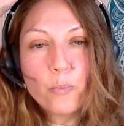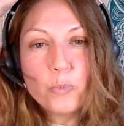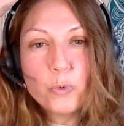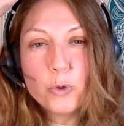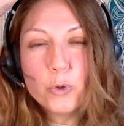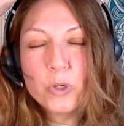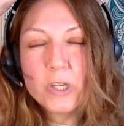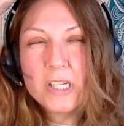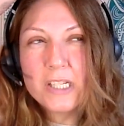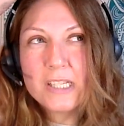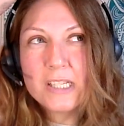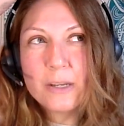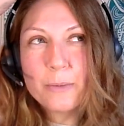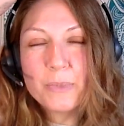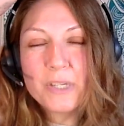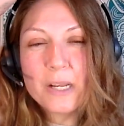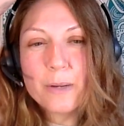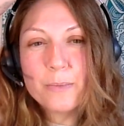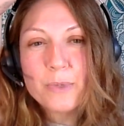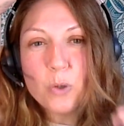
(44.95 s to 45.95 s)
You could
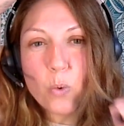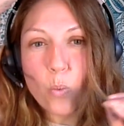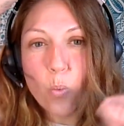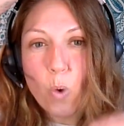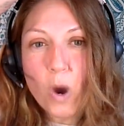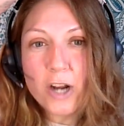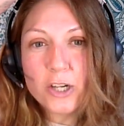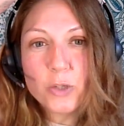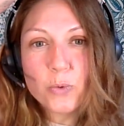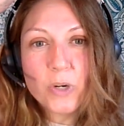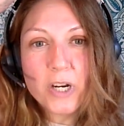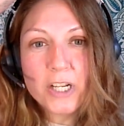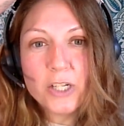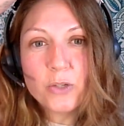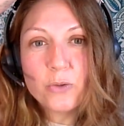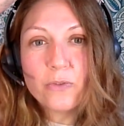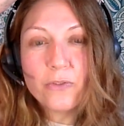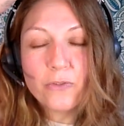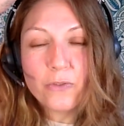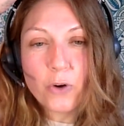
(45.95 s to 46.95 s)
sometimes watch what I
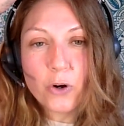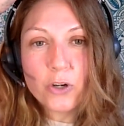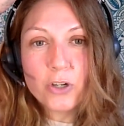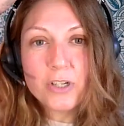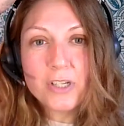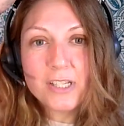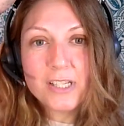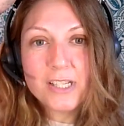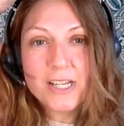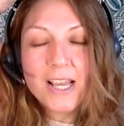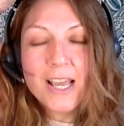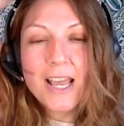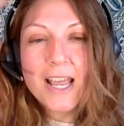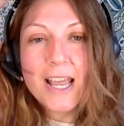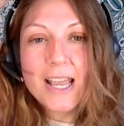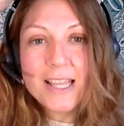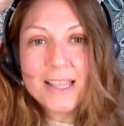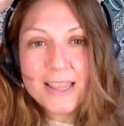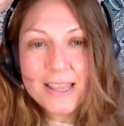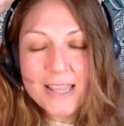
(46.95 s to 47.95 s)
do first
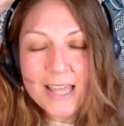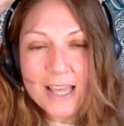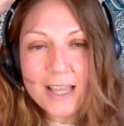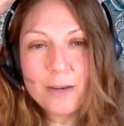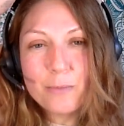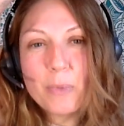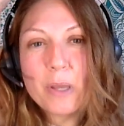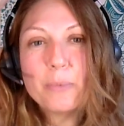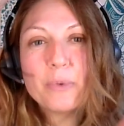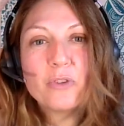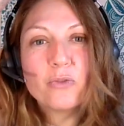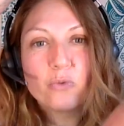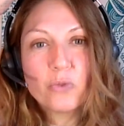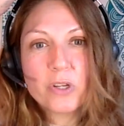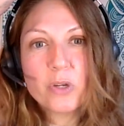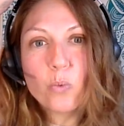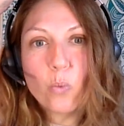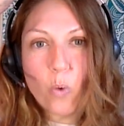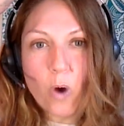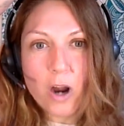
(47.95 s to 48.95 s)
and then maybe
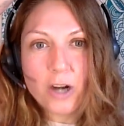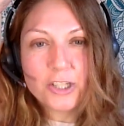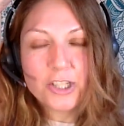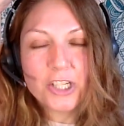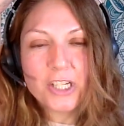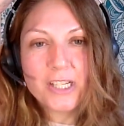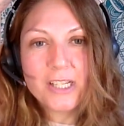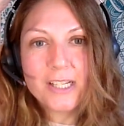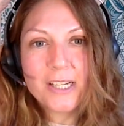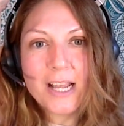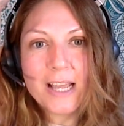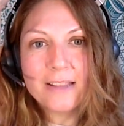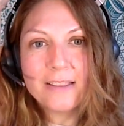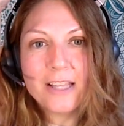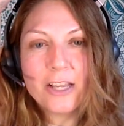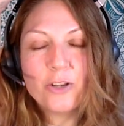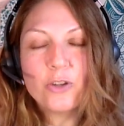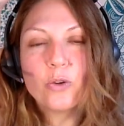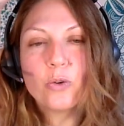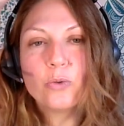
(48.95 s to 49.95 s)
rewatch it, and
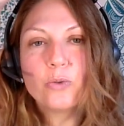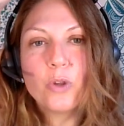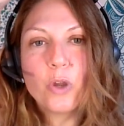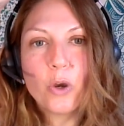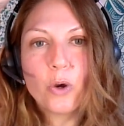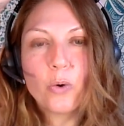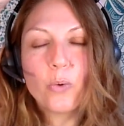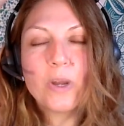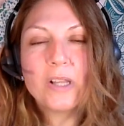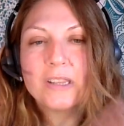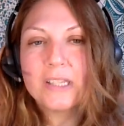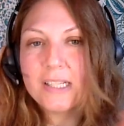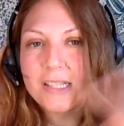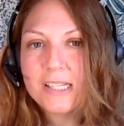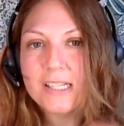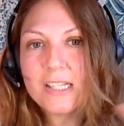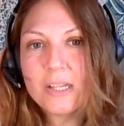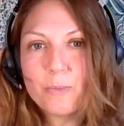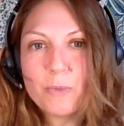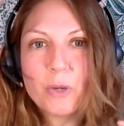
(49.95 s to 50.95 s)
then you'll know and
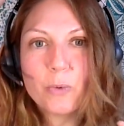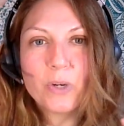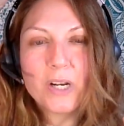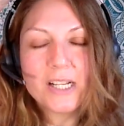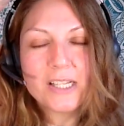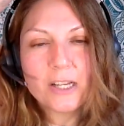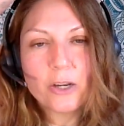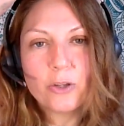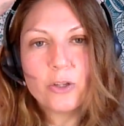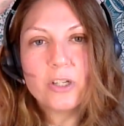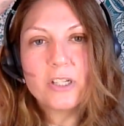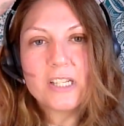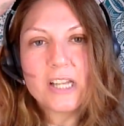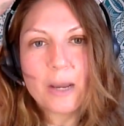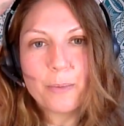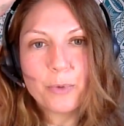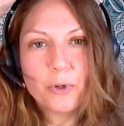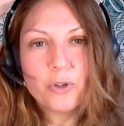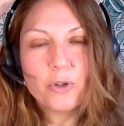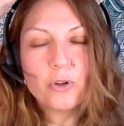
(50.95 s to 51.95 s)
listen to me when I tell you to
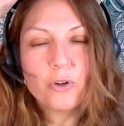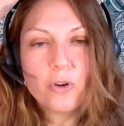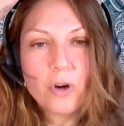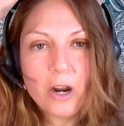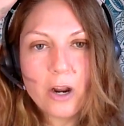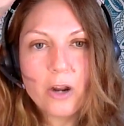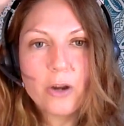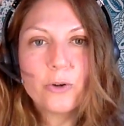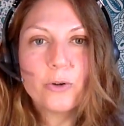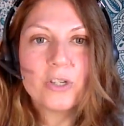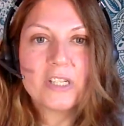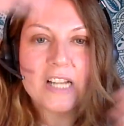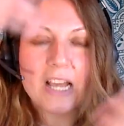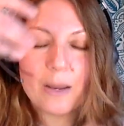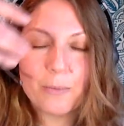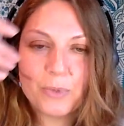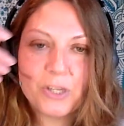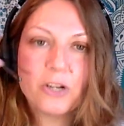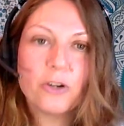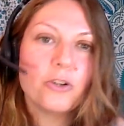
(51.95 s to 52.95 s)
tap on your crown or
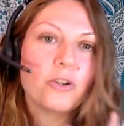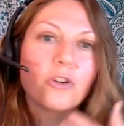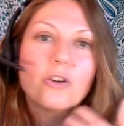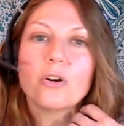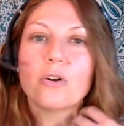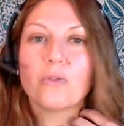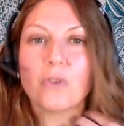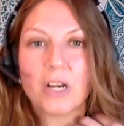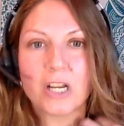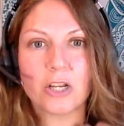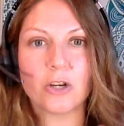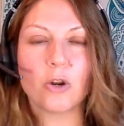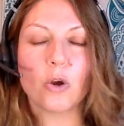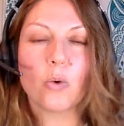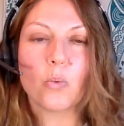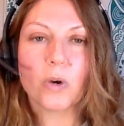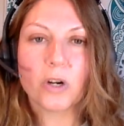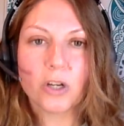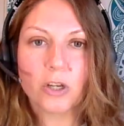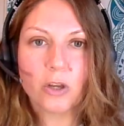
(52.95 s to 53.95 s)
tap here. You're going to already know
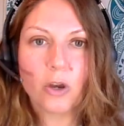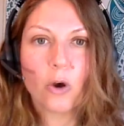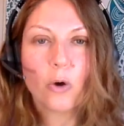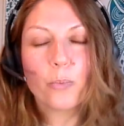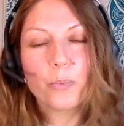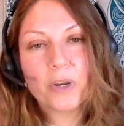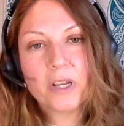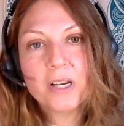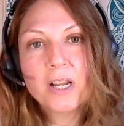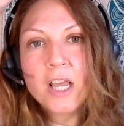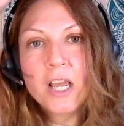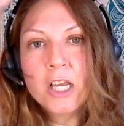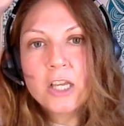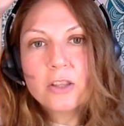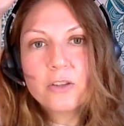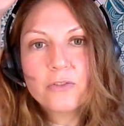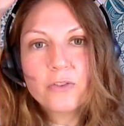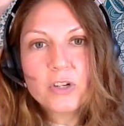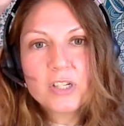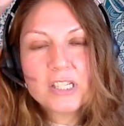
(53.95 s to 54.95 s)
where to go. But
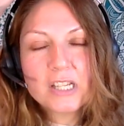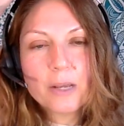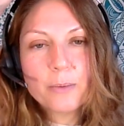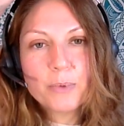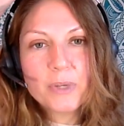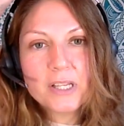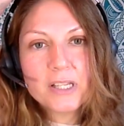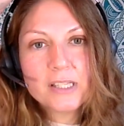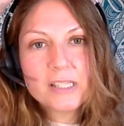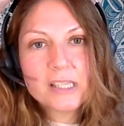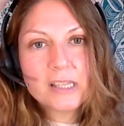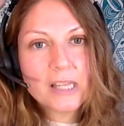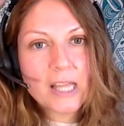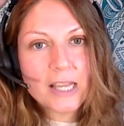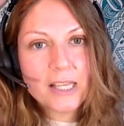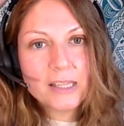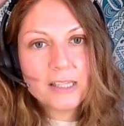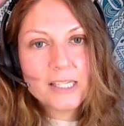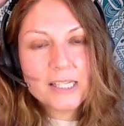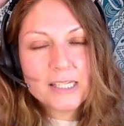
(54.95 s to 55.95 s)
the first step is
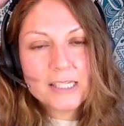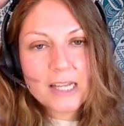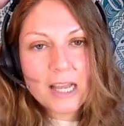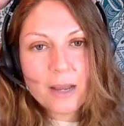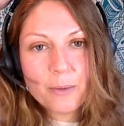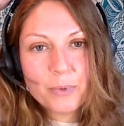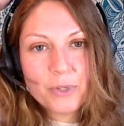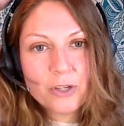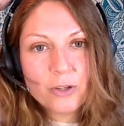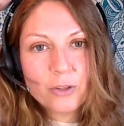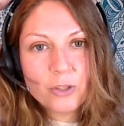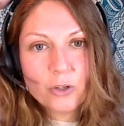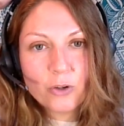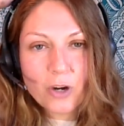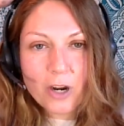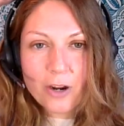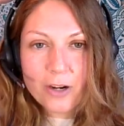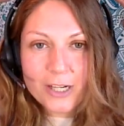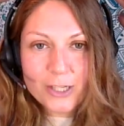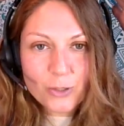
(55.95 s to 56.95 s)
lightly tapping on the
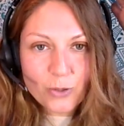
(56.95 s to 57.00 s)
crown.